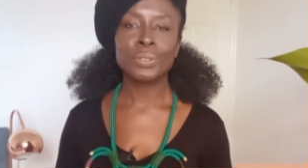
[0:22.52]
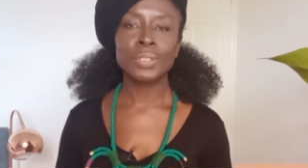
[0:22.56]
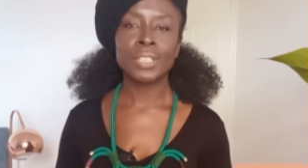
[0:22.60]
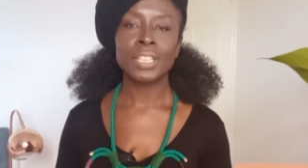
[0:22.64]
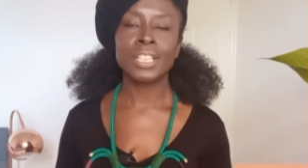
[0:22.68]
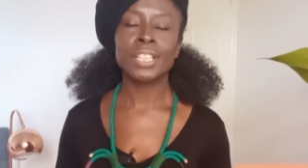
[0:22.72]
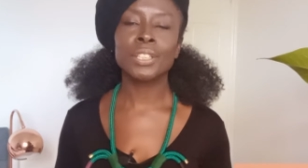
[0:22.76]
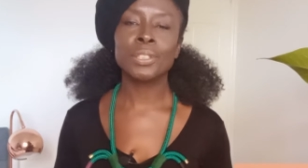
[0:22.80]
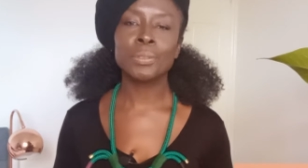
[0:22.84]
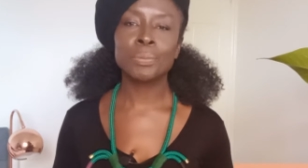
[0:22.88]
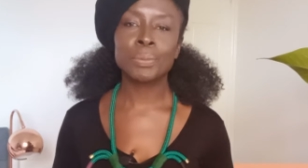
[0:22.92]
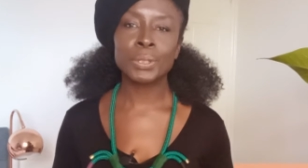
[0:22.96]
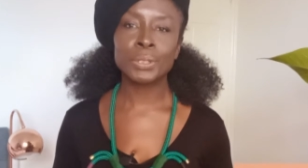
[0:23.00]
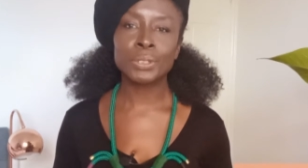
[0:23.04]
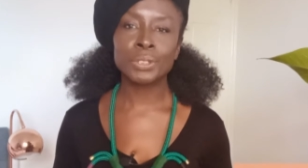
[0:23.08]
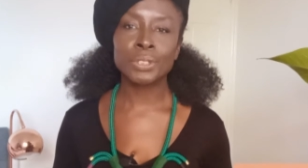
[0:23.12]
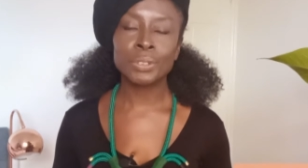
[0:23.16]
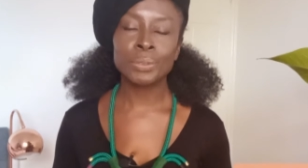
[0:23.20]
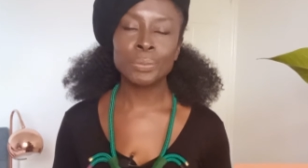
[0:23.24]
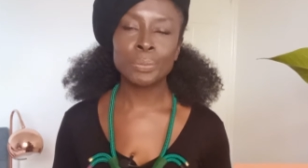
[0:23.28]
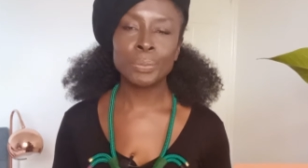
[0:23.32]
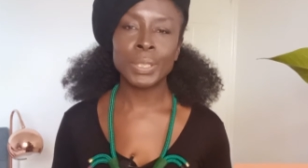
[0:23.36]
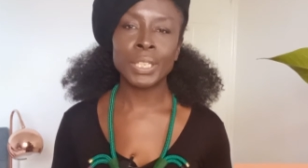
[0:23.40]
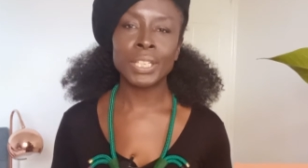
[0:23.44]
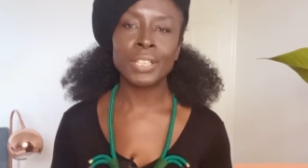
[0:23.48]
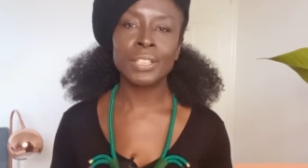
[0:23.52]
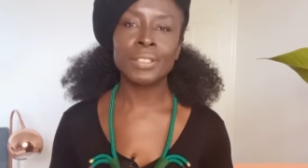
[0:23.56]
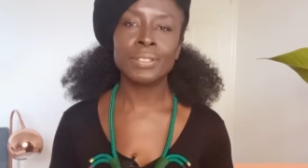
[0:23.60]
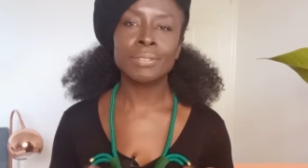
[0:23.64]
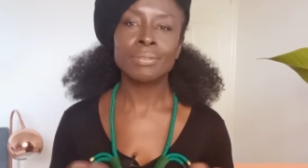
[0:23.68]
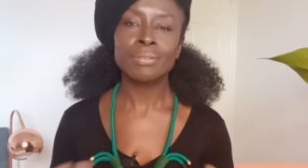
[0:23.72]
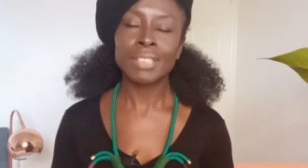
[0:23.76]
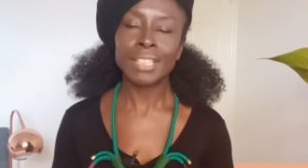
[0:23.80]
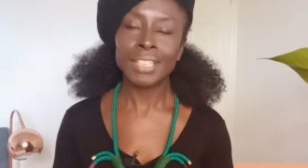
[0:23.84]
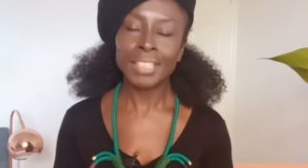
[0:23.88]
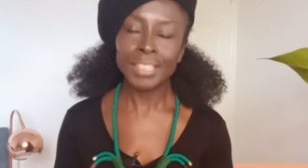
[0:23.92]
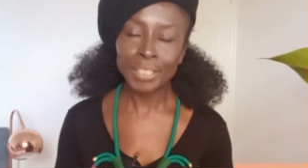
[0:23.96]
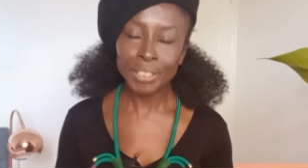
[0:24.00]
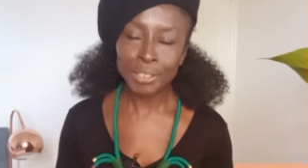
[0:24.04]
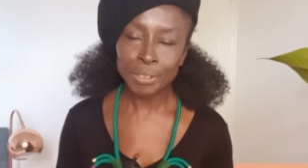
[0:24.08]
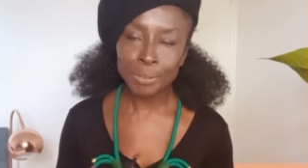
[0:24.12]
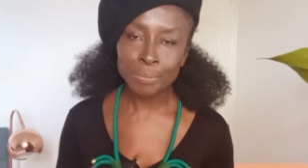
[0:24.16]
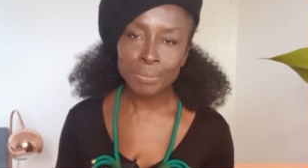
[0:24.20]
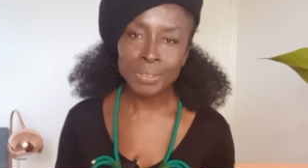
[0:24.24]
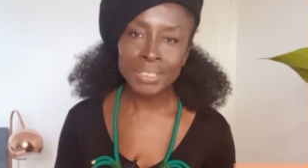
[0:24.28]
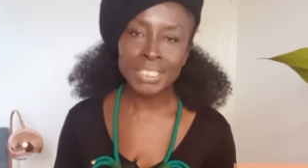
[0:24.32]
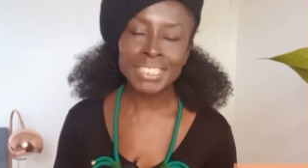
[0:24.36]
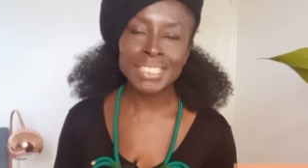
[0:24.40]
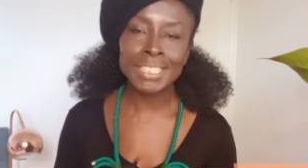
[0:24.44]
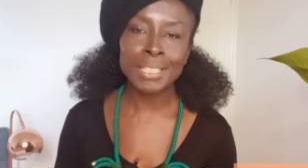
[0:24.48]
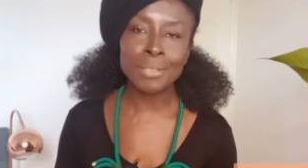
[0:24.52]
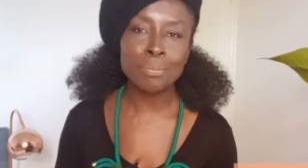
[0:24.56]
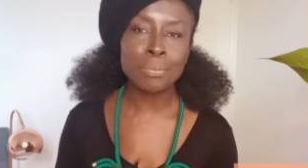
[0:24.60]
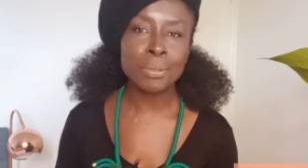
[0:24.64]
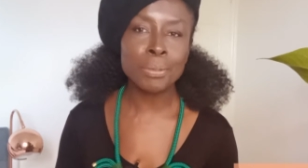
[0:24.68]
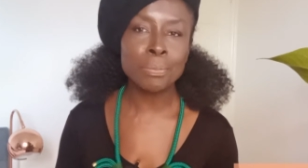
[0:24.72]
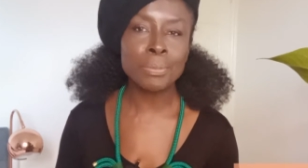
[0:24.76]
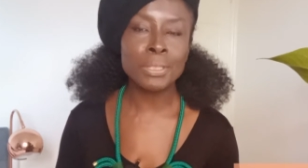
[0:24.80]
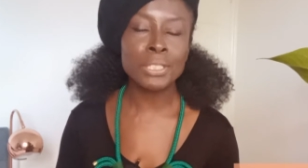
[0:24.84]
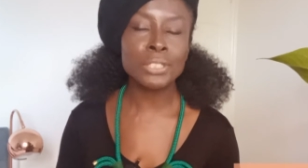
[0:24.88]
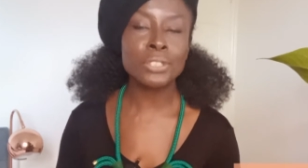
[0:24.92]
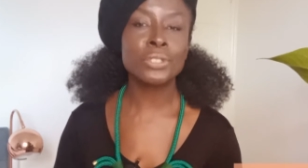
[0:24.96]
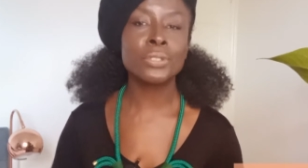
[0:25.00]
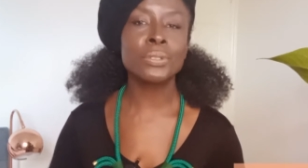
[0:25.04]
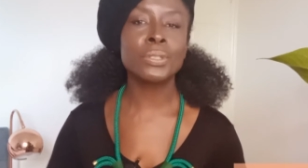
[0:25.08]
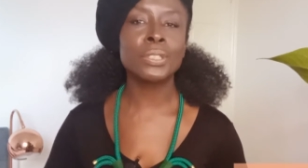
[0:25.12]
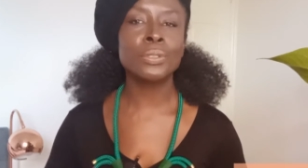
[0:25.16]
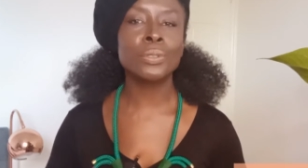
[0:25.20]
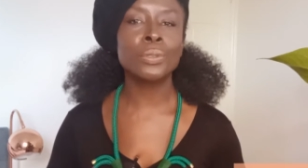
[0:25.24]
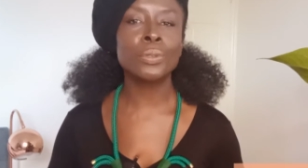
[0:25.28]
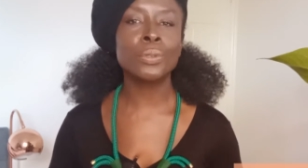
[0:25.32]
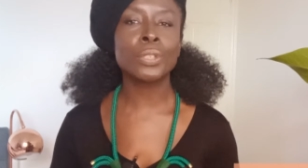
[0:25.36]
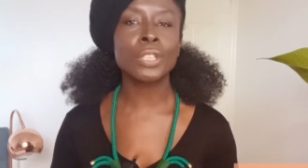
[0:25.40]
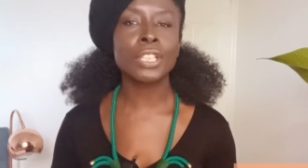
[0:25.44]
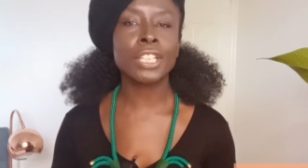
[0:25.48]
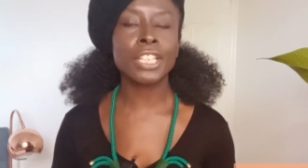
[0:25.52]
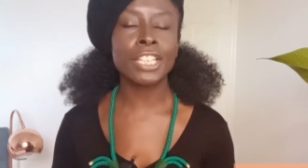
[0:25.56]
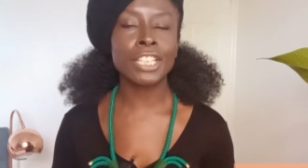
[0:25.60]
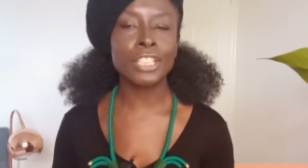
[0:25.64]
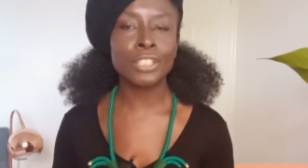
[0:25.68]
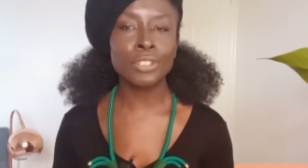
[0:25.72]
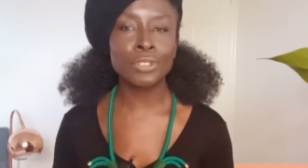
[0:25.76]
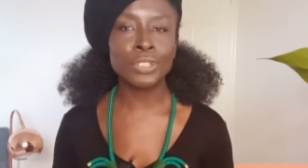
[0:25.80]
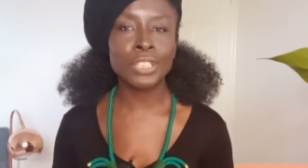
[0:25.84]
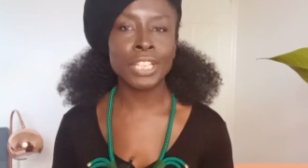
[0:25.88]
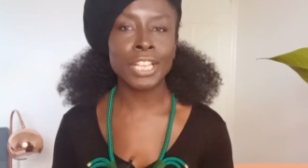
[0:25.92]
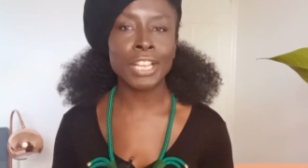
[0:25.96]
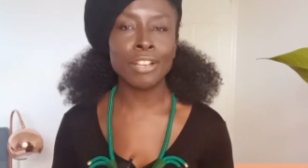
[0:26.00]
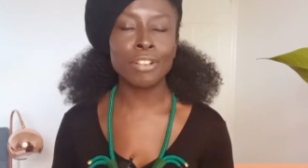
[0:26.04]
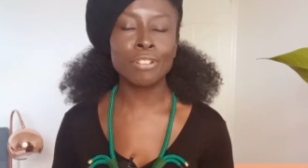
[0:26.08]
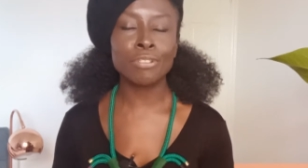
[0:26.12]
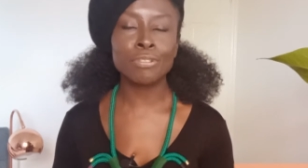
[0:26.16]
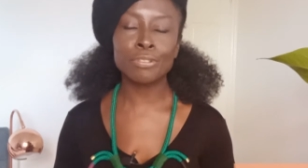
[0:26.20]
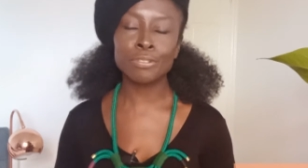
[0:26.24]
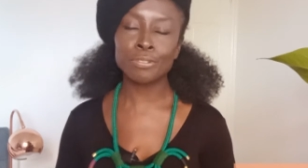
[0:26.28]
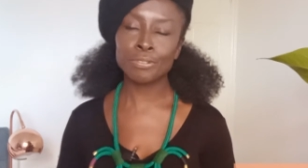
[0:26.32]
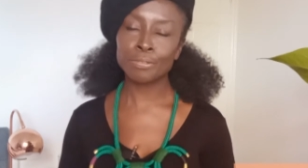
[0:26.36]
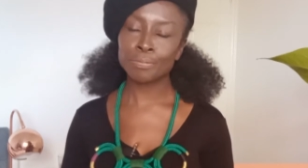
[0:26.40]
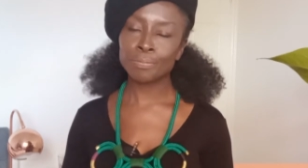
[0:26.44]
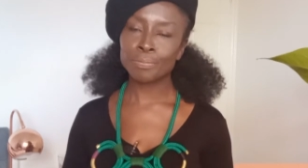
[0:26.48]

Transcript: I hope you're doing well. I hope December meets you in good health.